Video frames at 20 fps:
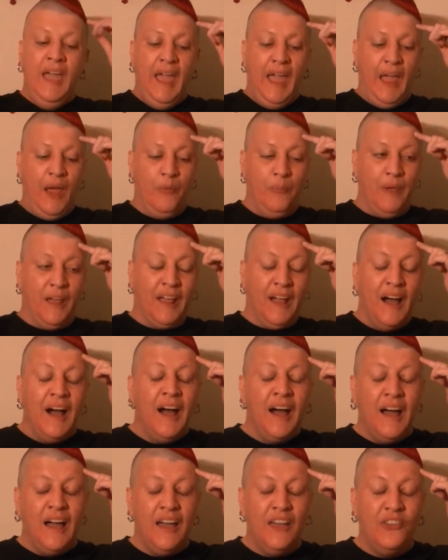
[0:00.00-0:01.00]
And
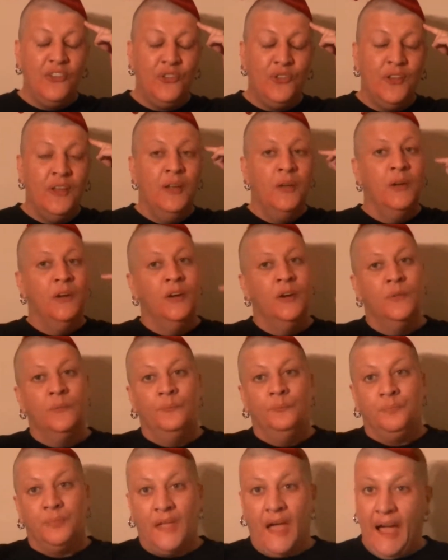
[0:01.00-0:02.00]
because
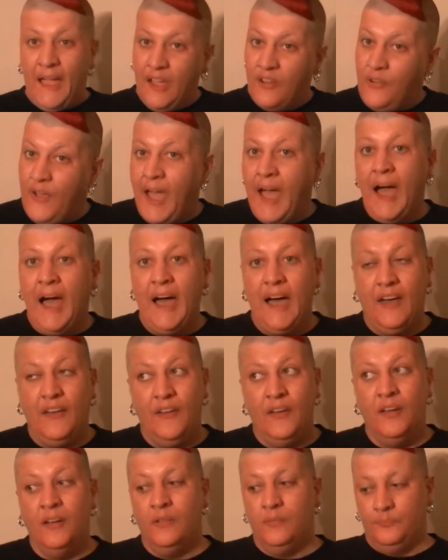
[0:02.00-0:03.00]
I have
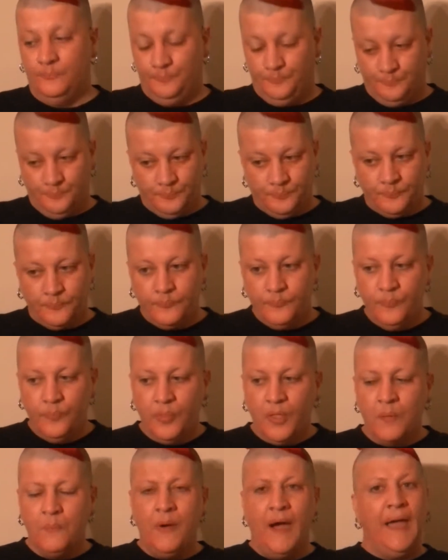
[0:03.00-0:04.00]
had
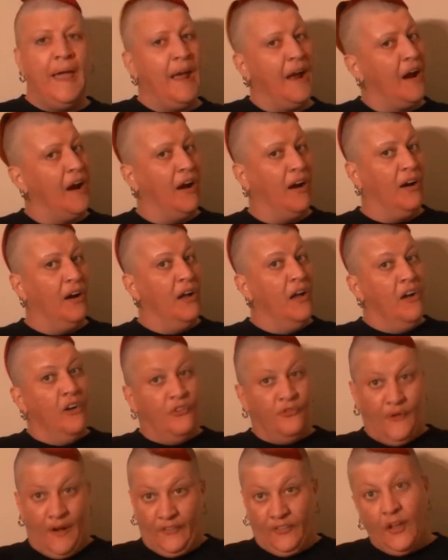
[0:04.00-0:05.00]
my hair
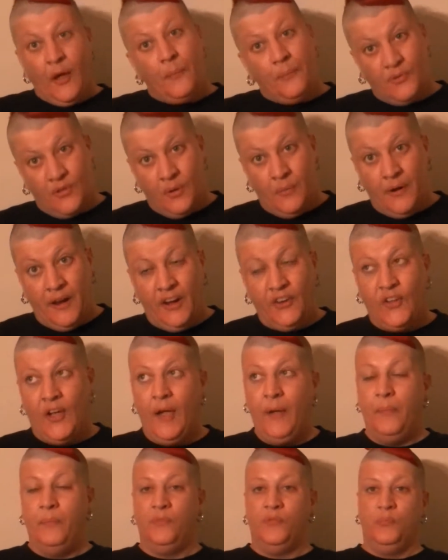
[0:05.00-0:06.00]
fucked up so many
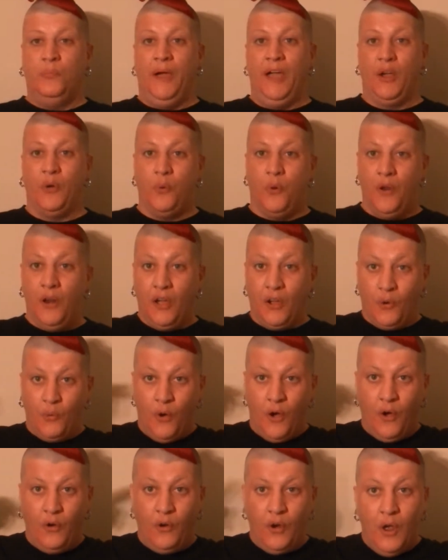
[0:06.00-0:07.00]
times by
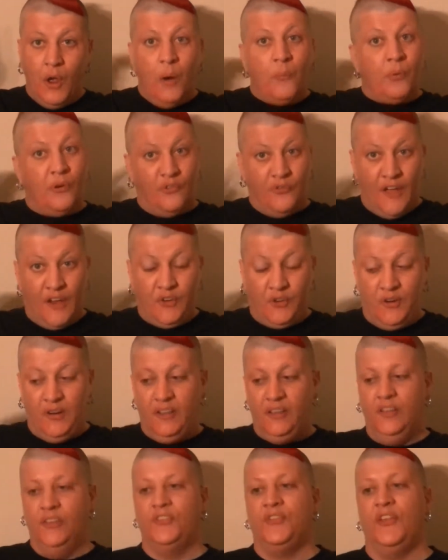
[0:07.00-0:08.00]
quote-unquote
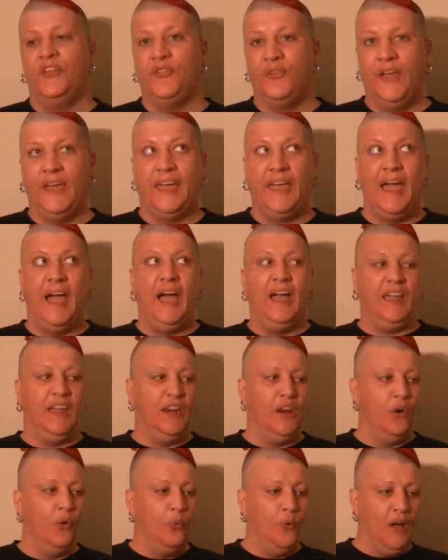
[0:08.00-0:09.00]
professionals, it's like, yeah,
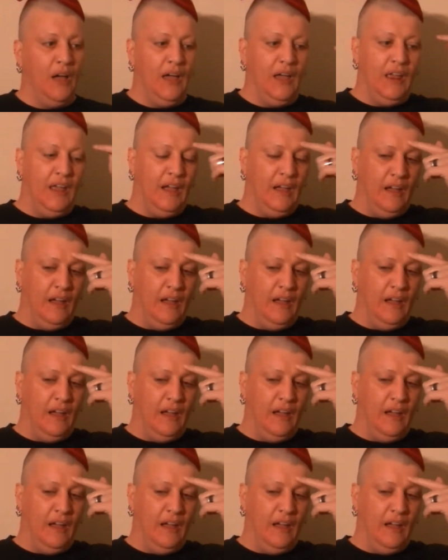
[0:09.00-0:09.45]
you know what,